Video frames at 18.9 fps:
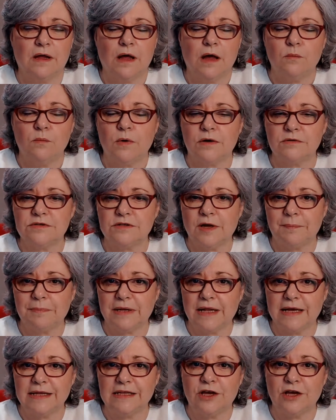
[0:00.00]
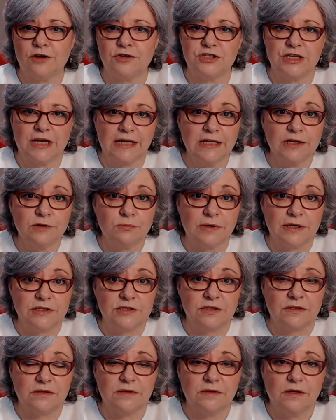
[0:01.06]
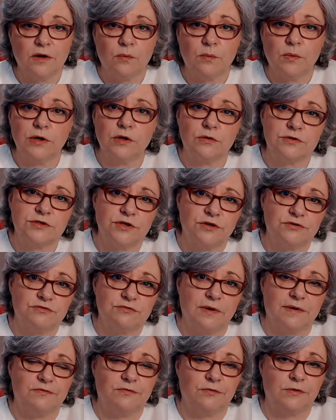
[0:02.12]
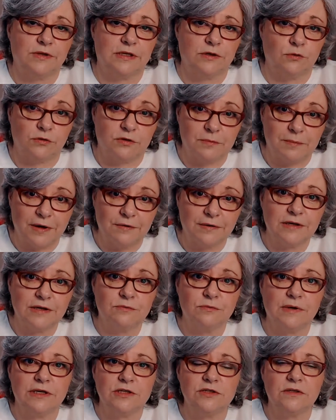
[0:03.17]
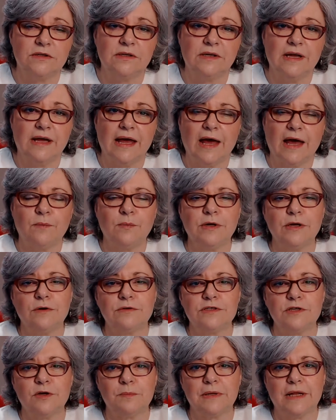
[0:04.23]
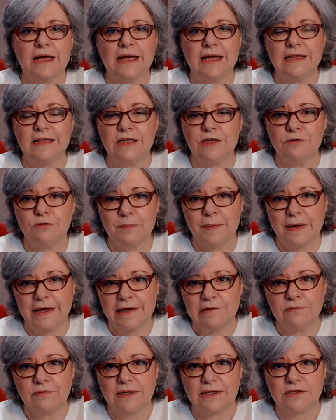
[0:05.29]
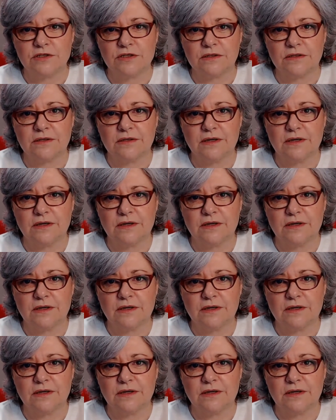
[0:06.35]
Whilst I play in the Oceanic region, we also stream for the North American region, and we also play in the European region.